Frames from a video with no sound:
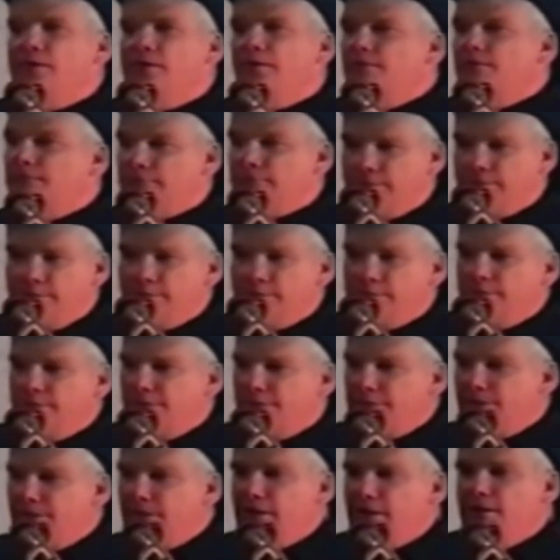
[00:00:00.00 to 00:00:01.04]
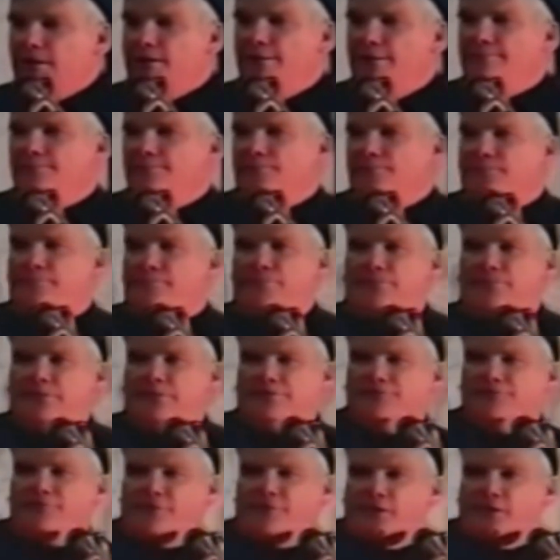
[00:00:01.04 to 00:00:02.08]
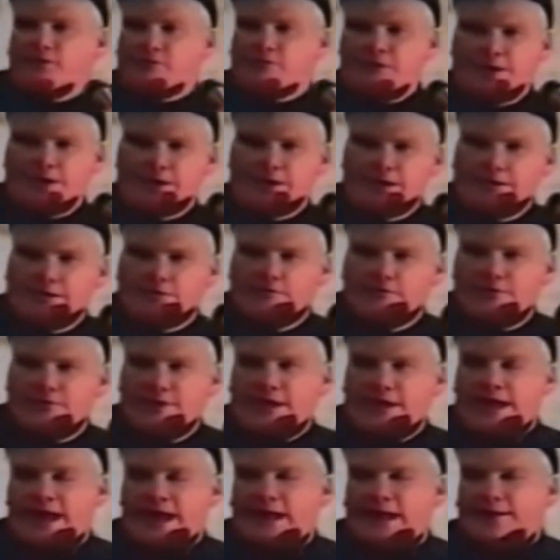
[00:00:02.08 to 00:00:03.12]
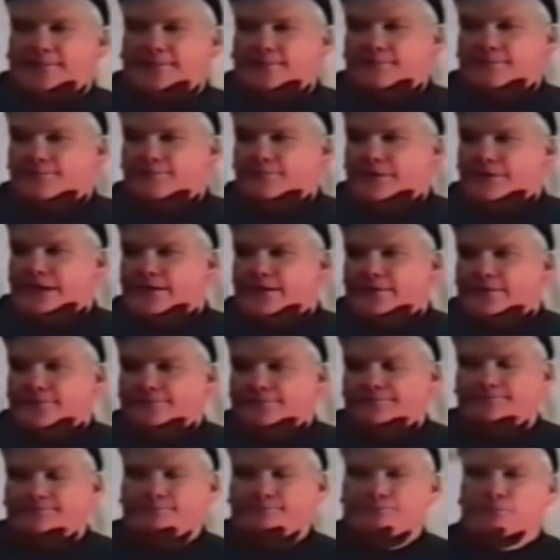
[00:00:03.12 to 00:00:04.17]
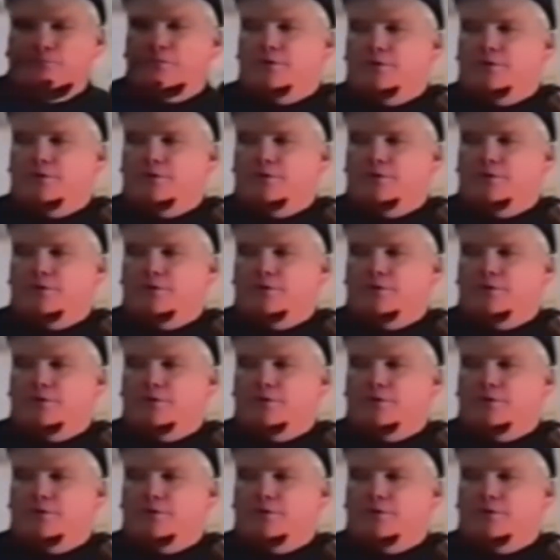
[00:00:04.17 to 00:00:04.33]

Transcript: Uh, uh, this fellow right here with the hat, hat on.